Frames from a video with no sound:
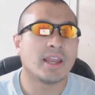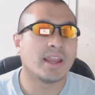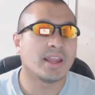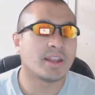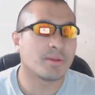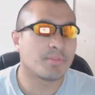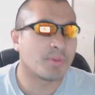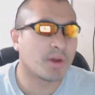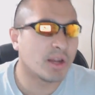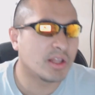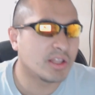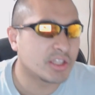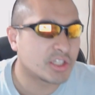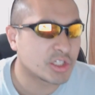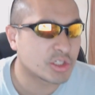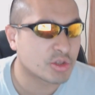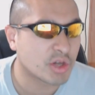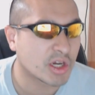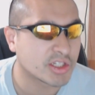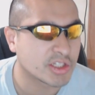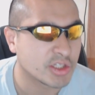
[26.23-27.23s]
And apparently she
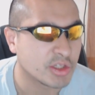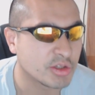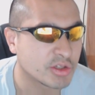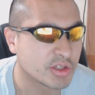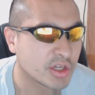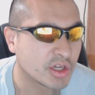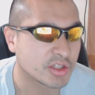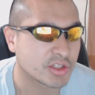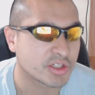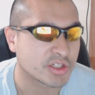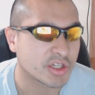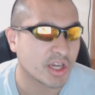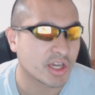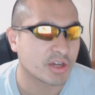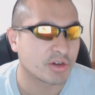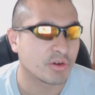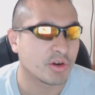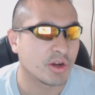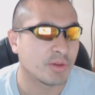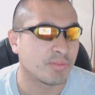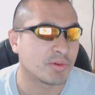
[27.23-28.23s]
tries to use it on
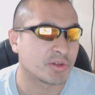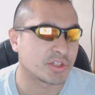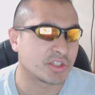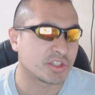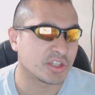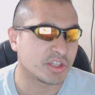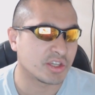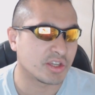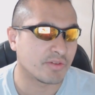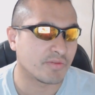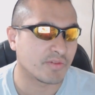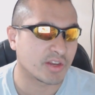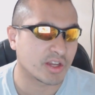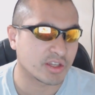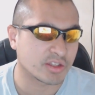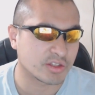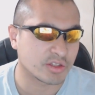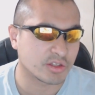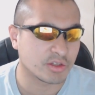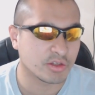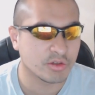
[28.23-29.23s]
Sakura, but she didn't even know
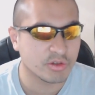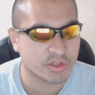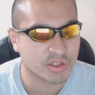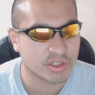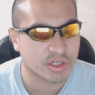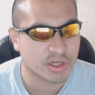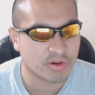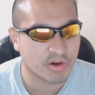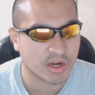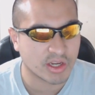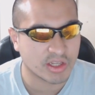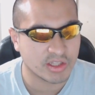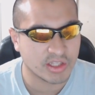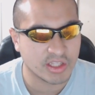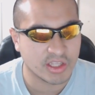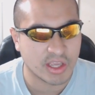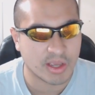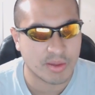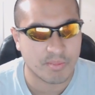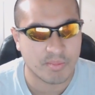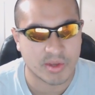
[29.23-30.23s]
to use it
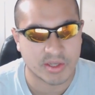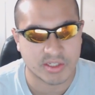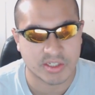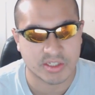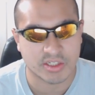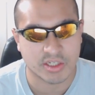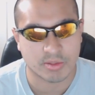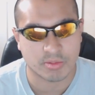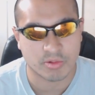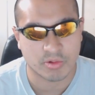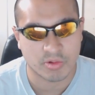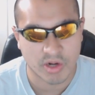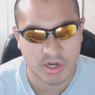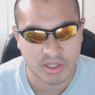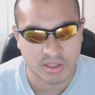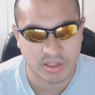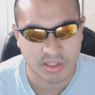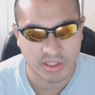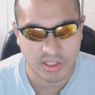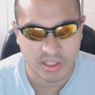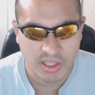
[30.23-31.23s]
correctly and messes up
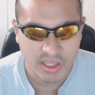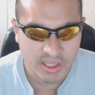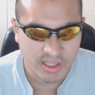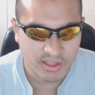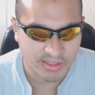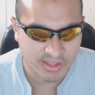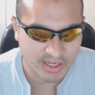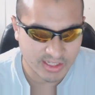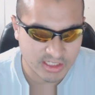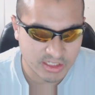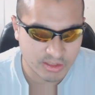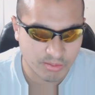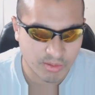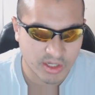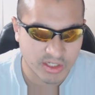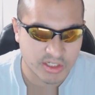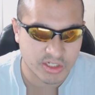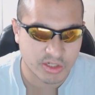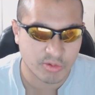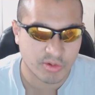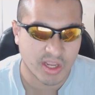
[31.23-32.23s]
greatly. Not to
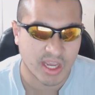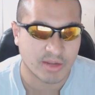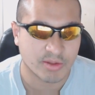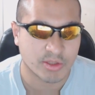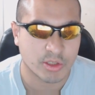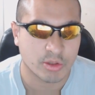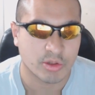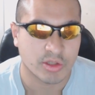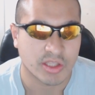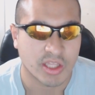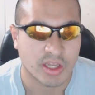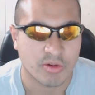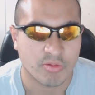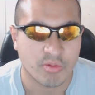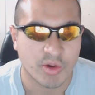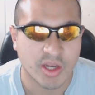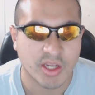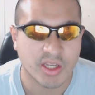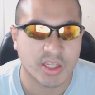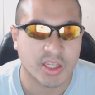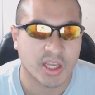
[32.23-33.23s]
mention we add to it that
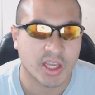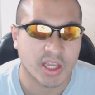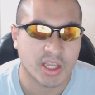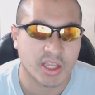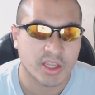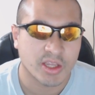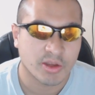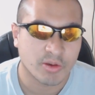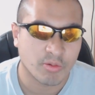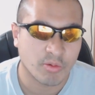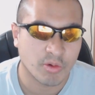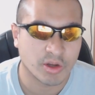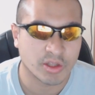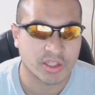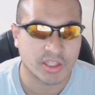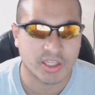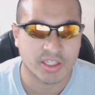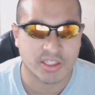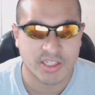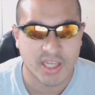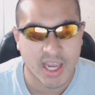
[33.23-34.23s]
Rinne, one of
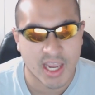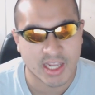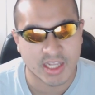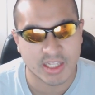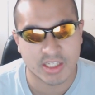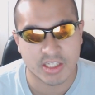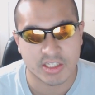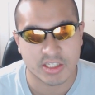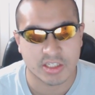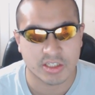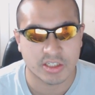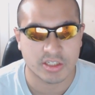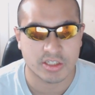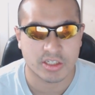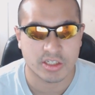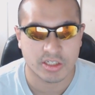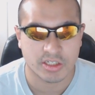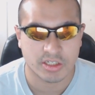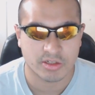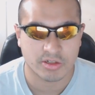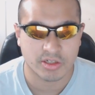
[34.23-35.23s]
the antagonists
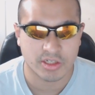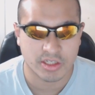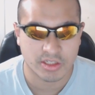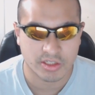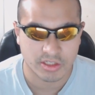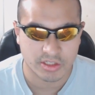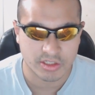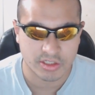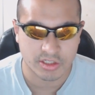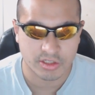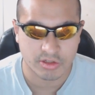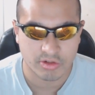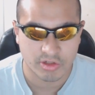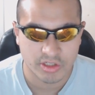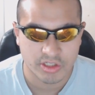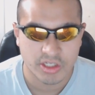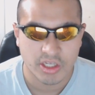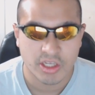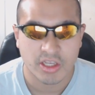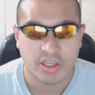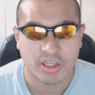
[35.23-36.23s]
in the
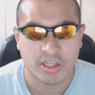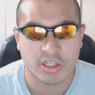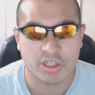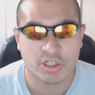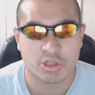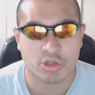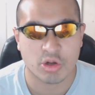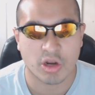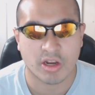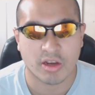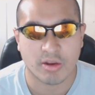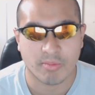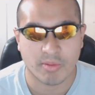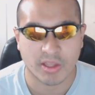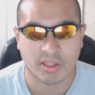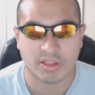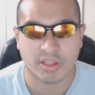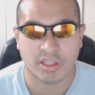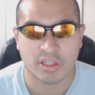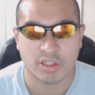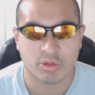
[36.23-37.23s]
series, is trying to
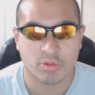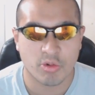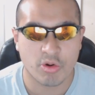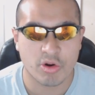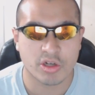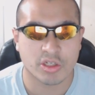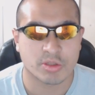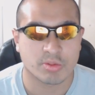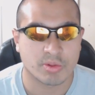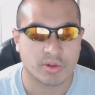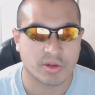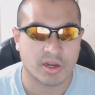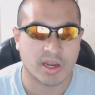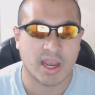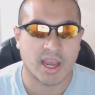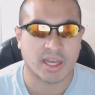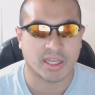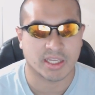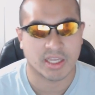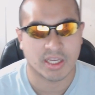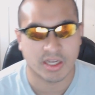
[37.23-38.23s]
make things worse for
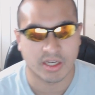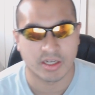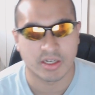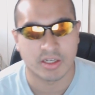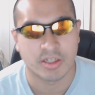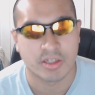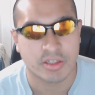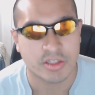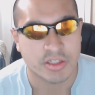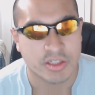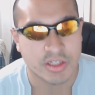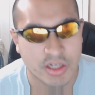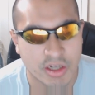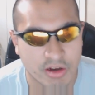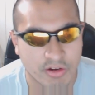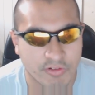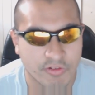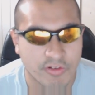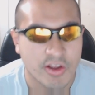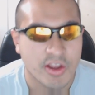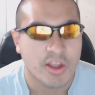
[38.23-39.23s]
Agiha
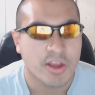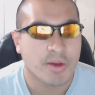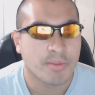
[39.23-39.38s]
herself.